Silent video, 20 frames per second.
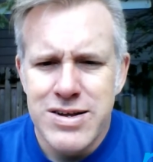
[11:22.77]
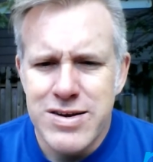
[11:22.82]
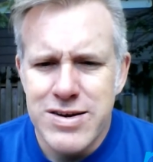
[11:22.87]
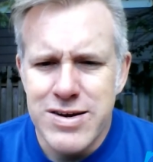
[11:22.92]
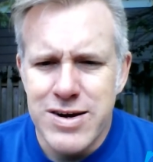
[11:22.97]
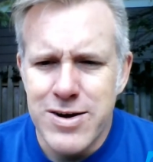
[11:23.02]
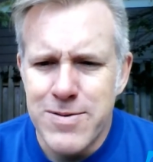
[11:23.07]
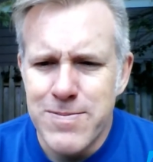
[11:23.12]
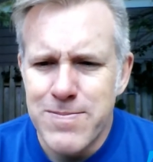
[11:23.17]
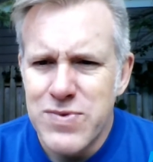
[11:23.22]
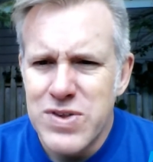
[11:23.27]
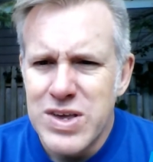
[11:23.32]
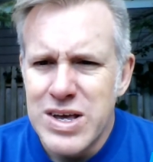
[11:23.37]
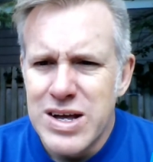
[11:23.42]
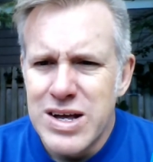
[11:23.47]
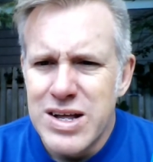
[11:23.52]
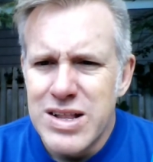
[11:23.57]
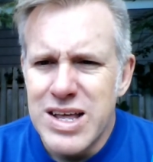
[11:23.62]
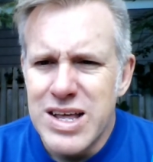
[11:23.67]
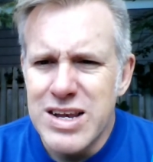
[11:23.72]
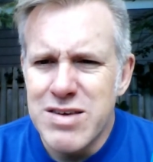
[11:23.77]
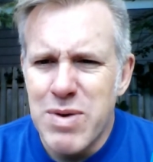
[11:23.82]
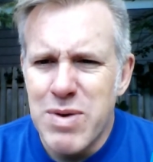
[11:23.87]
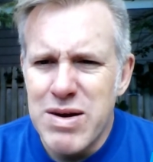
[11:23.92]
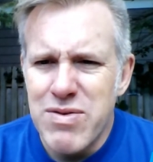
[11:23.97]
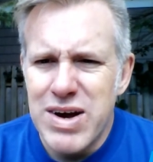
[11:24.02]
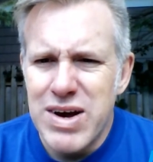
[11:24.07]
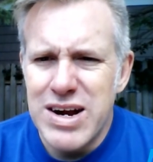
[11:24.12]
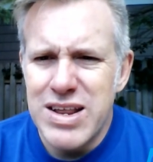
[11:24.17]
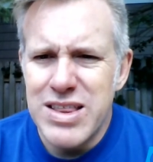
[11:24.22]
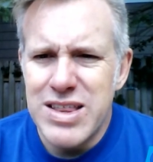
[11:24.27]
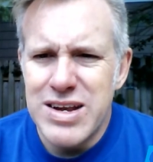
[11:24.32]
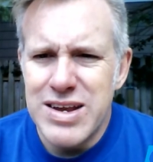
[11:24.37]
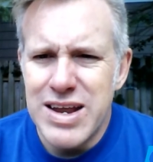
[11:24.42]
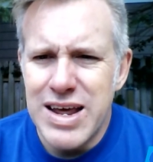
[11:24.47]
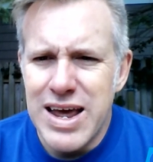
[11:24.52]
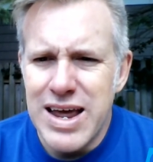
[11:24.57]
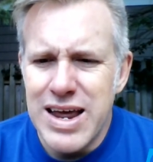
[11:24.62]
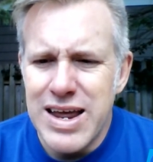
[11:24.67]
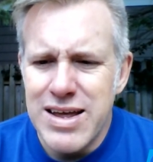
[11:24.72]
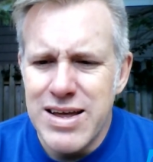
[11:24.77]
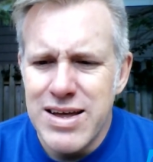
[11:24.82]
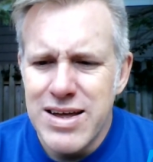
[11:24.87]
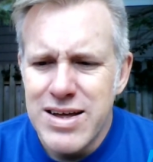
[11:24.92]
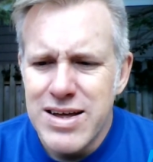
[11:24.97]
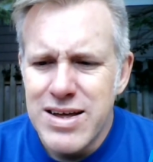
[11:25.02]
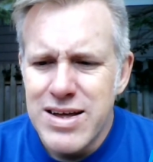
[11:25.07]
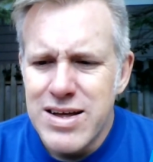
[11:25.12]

So that's my rant of the day.